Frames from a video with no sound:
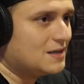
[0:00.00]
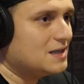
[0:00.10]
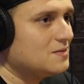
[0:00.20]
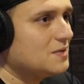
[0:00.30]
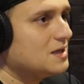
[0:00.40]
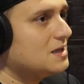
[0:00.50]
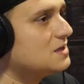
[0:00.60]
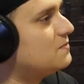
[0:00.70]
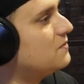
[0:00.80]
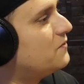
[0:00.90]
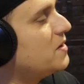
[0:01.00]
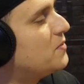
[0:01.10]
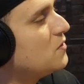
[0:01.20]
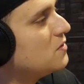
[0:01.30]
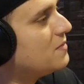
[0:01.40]
tens of millions of
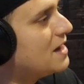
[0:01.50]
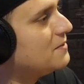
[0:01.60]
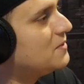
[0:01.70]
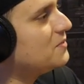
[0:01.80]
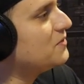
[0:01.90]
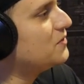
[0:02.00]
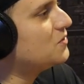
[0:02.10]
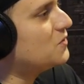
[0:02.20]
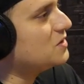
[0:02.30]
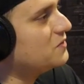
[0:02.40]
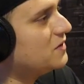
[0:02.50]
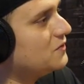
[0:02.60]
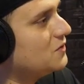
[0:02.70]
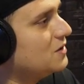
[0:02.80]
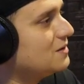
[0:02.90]
people would buy the pay-per-view to watch me fight
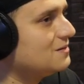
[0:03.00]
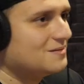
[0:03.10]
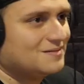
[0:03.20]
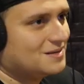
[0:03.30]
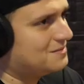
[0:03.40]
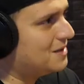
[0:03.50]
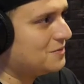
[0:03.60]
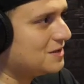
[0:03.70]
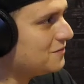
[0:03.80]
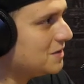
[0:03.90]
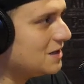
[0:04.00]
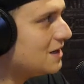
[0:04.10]
Floyd, they would give me a